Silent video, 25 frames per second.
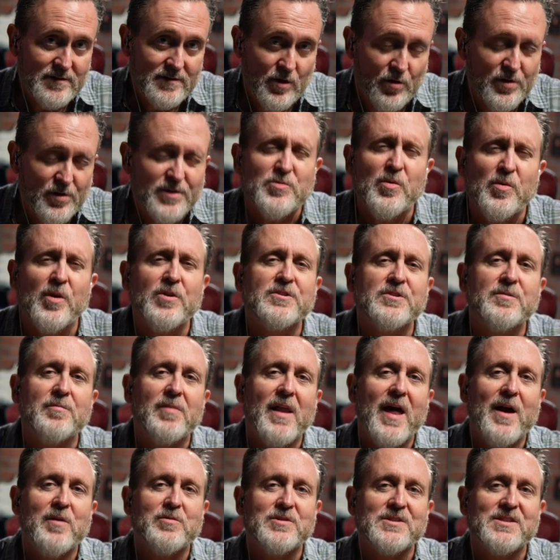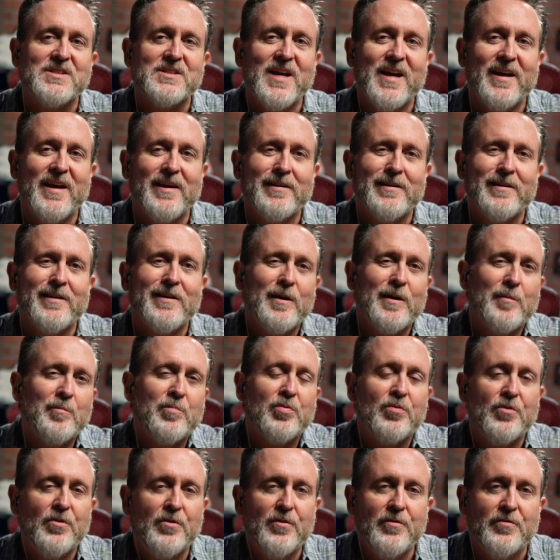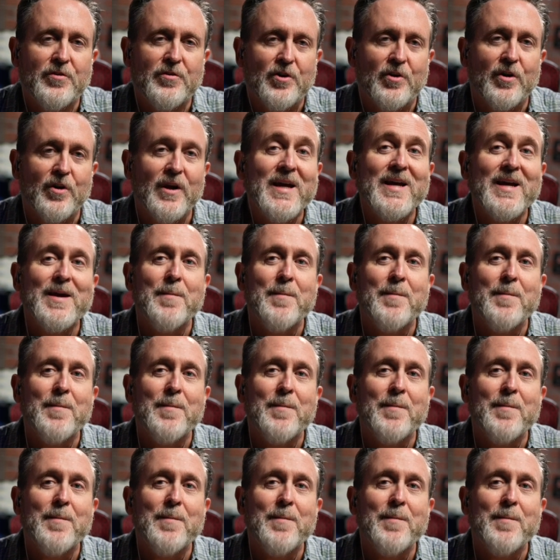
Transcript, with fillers: or as Rosenblatt would say, improve your